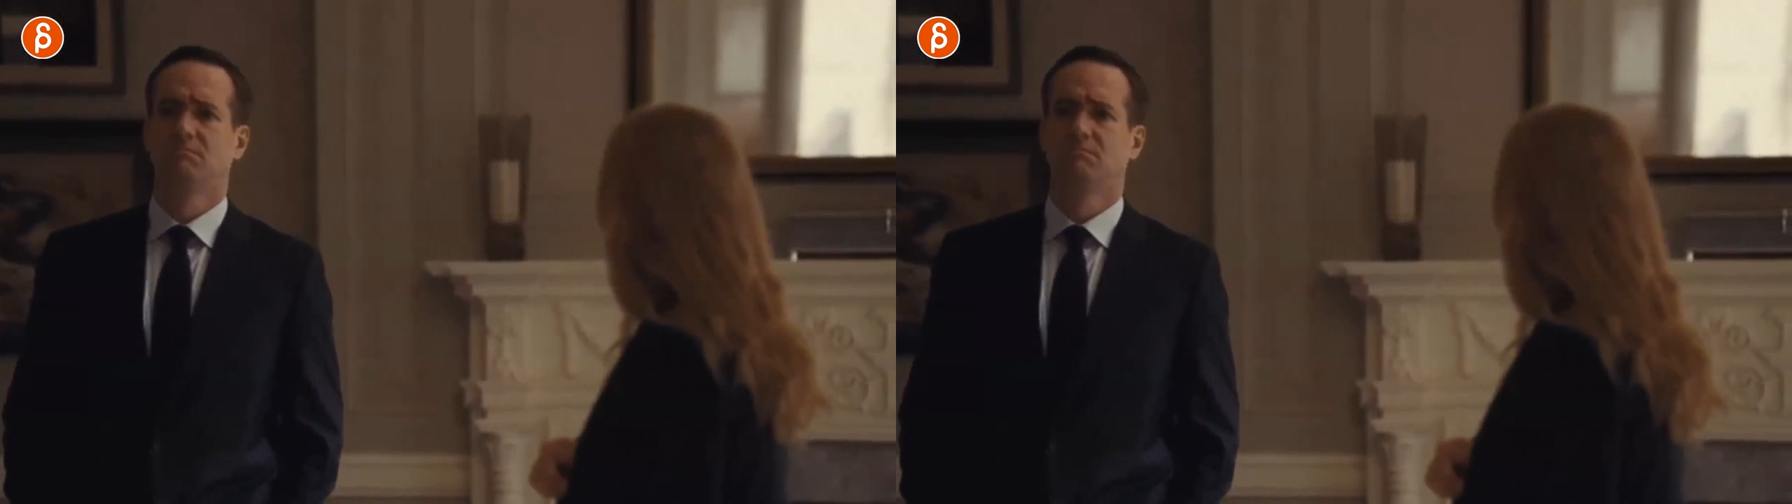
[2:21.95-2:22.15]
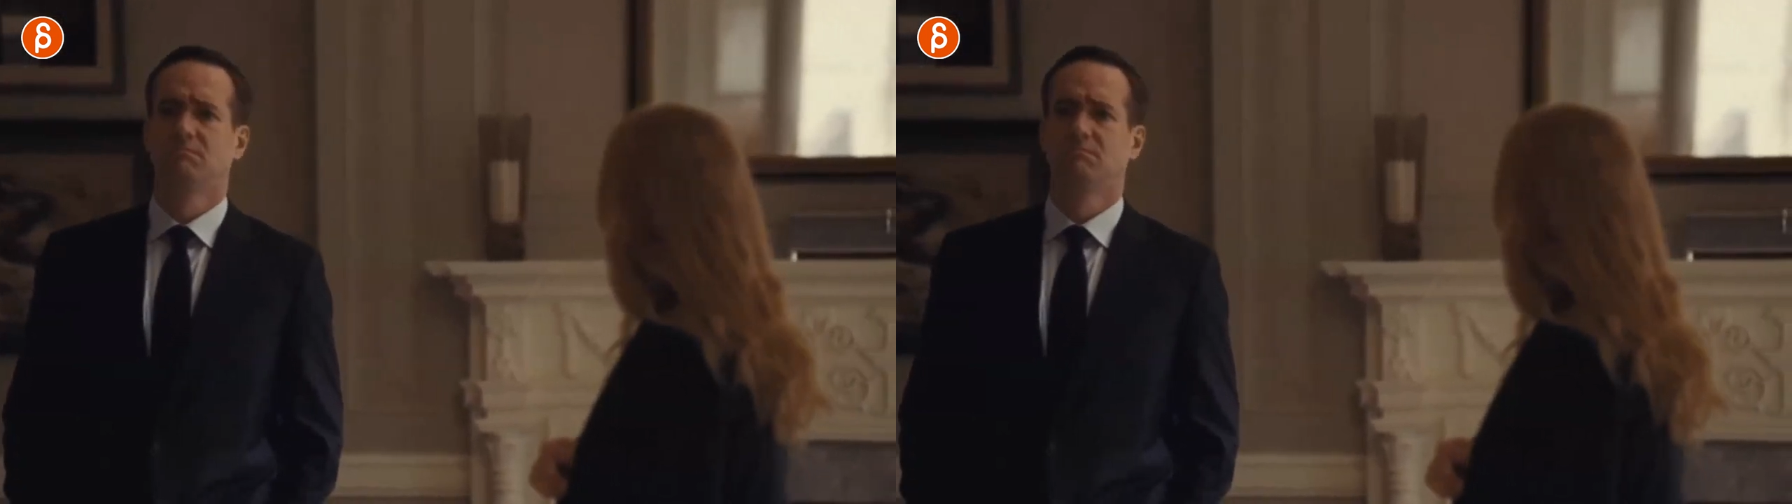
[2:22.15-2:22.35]

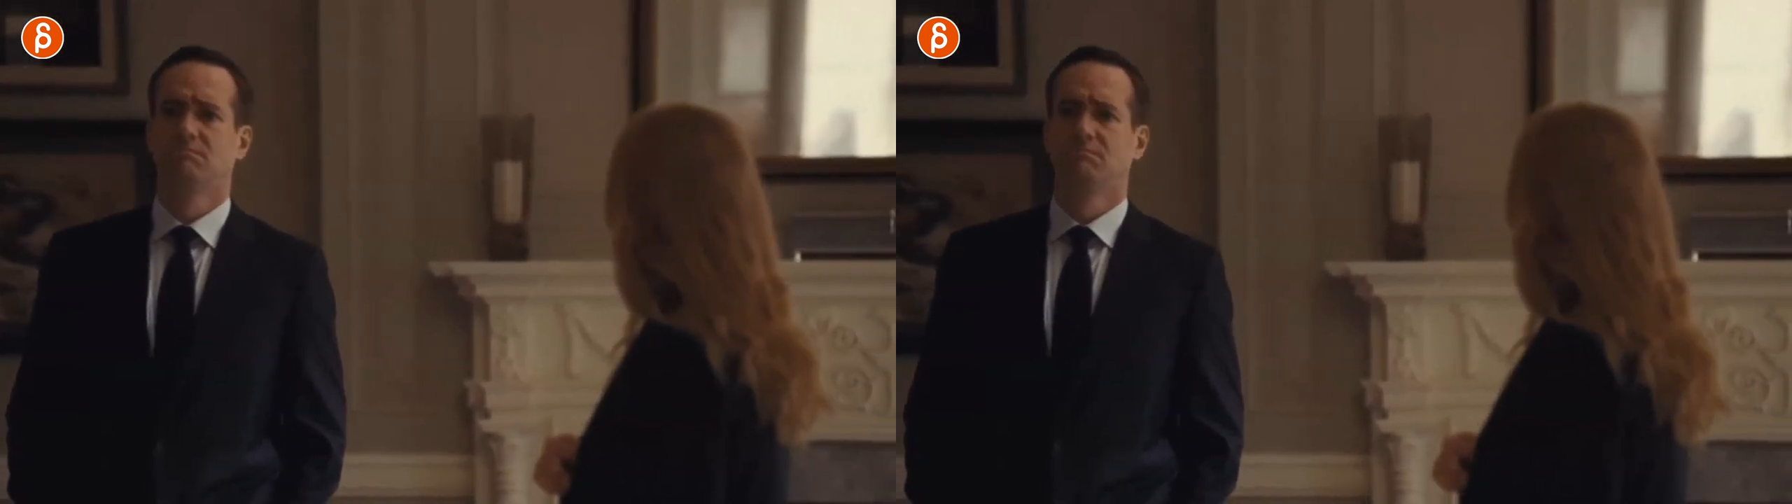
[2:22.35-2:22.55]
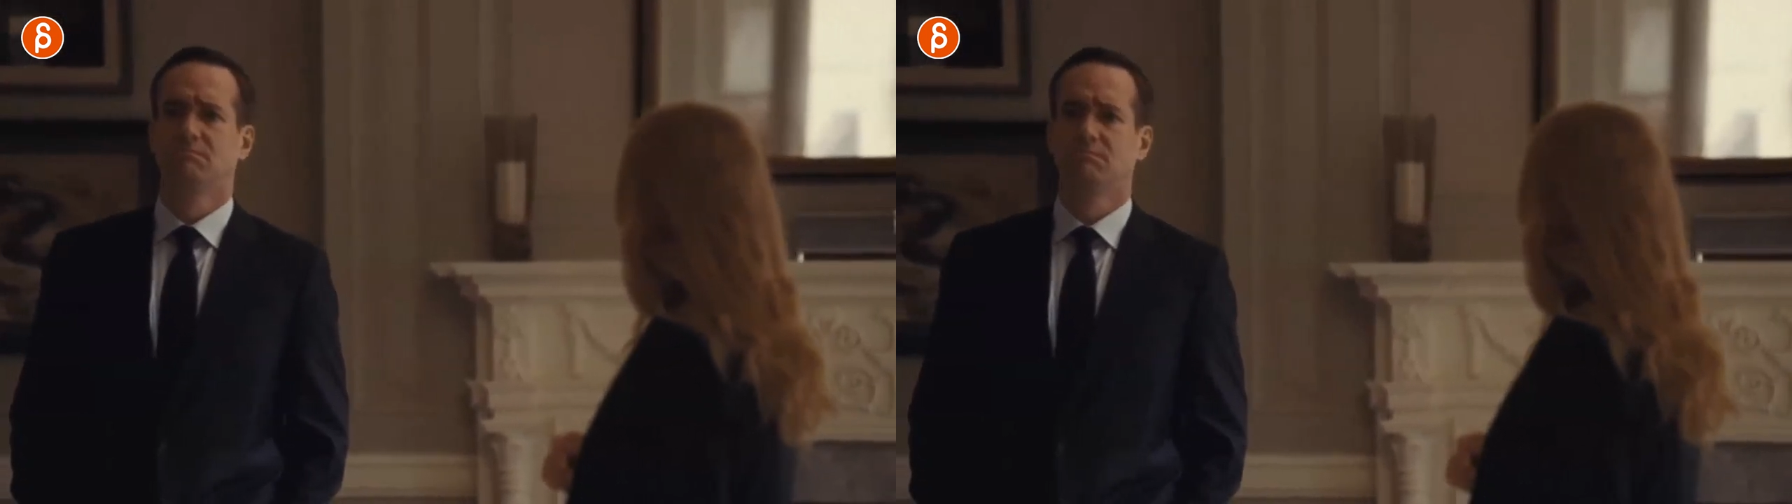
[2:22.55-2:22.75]
of
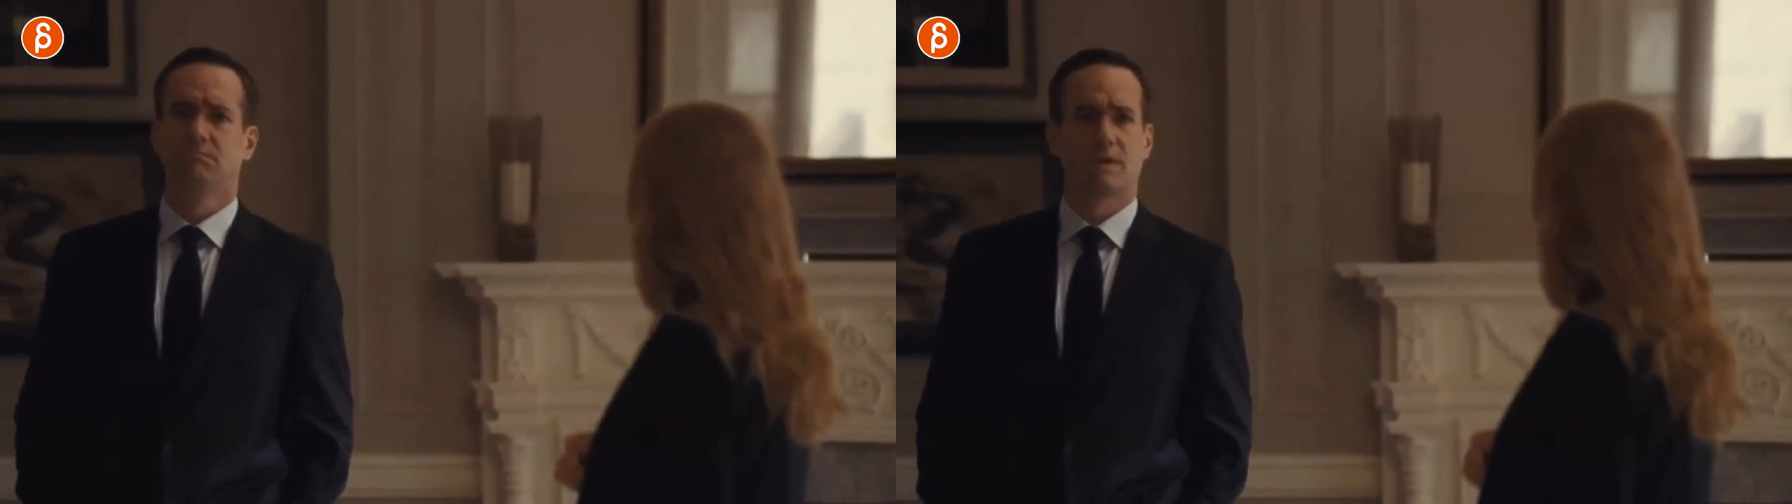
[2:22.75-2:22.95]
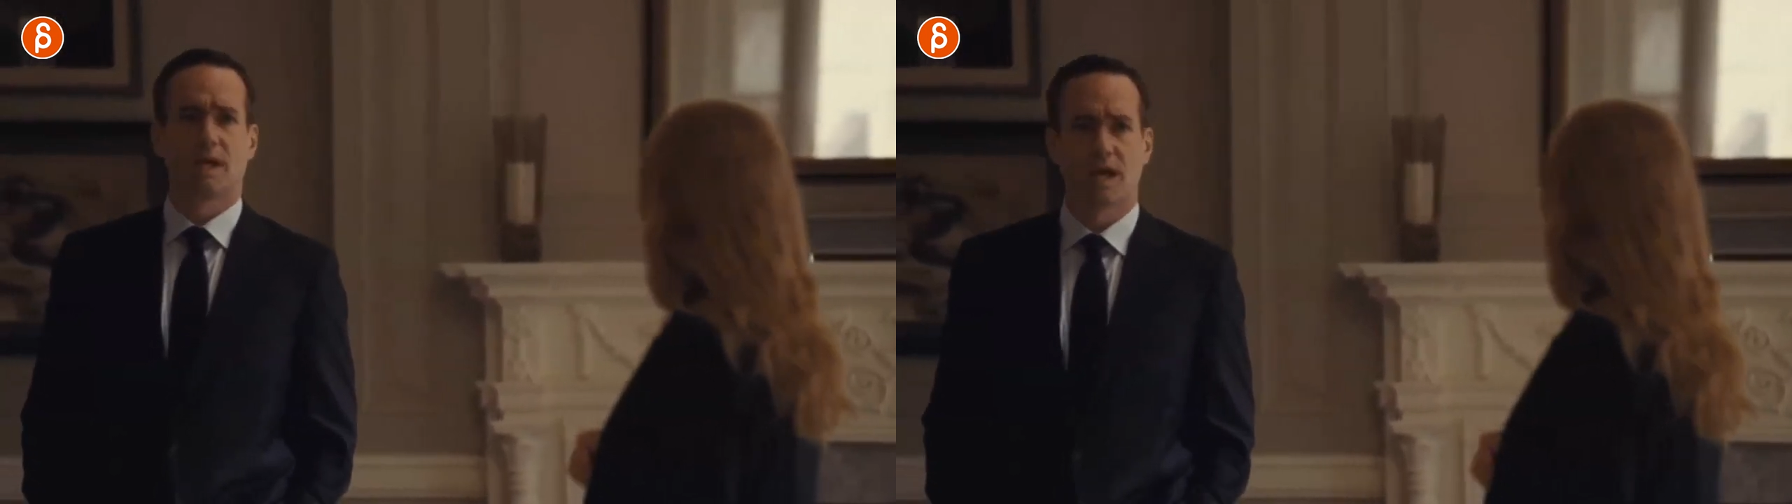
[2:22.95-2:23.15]

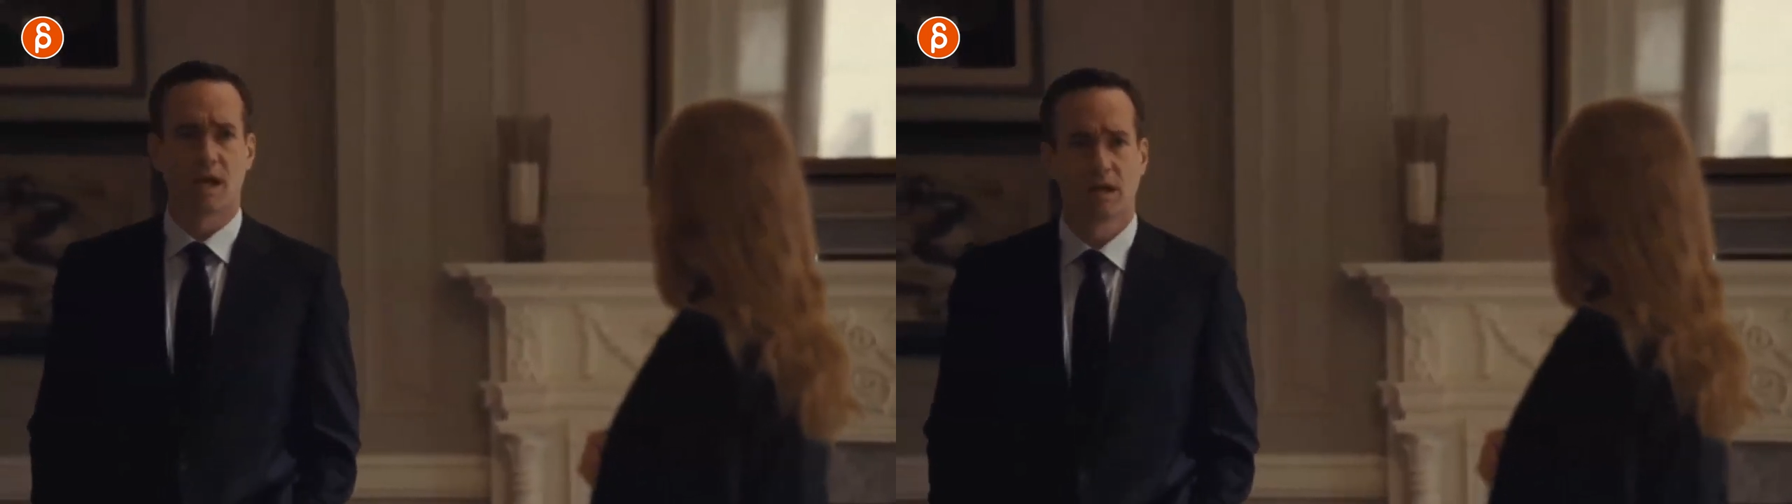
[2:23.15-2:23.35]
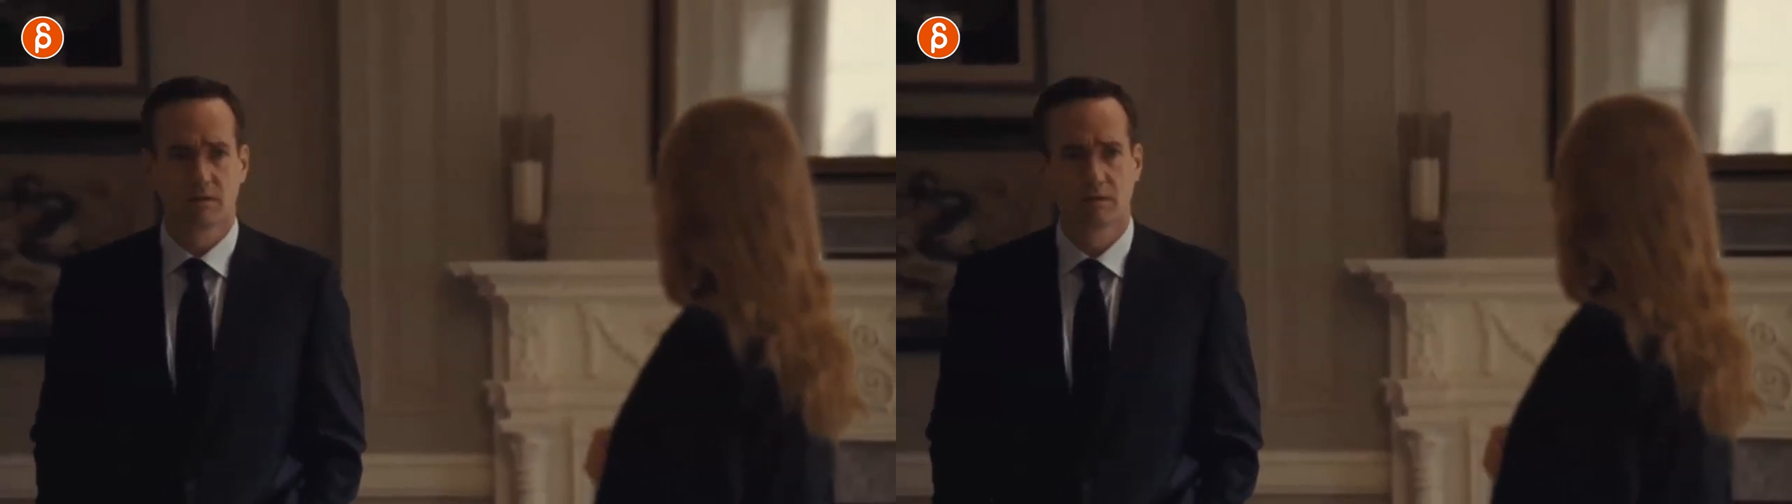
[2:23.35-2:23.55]
what just
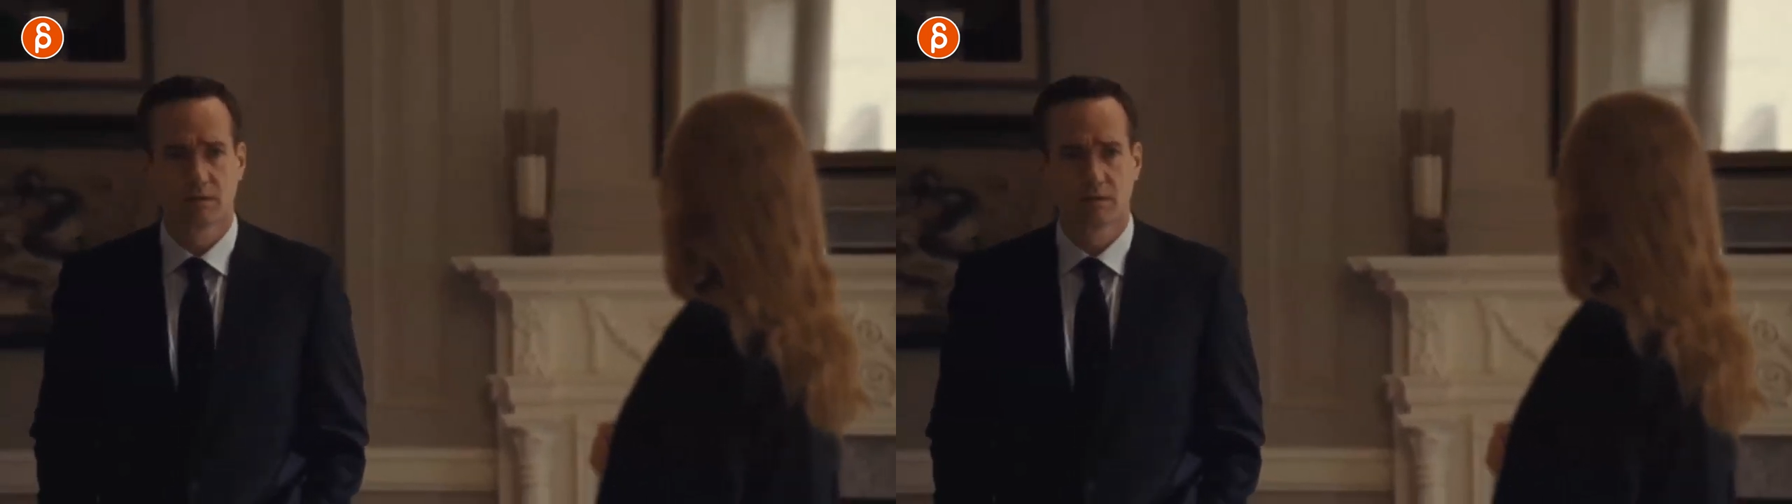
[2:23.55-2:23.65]
happened.